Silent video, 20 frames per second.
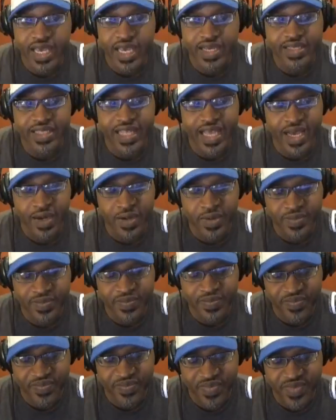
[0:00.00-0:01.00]
Now,
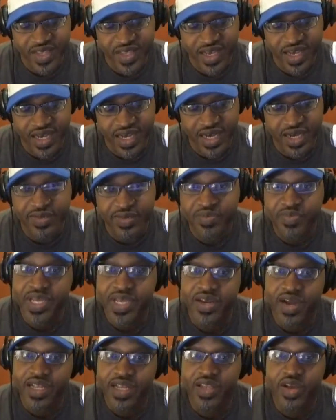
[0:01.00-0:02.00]

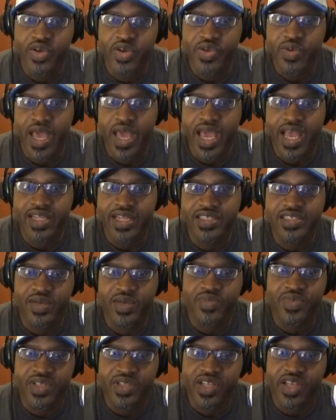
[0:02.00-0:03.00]
Peter, I know you had
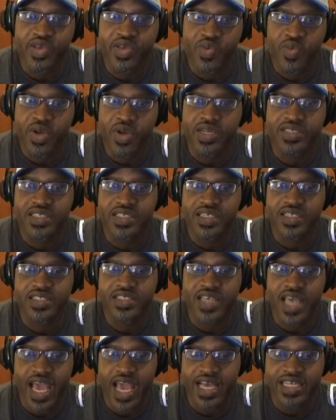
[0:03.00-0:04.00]
something that you wanted to
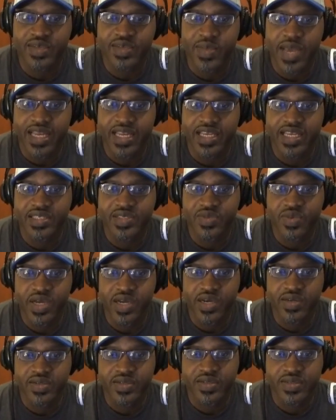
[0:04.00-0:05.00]
ask Manny as well.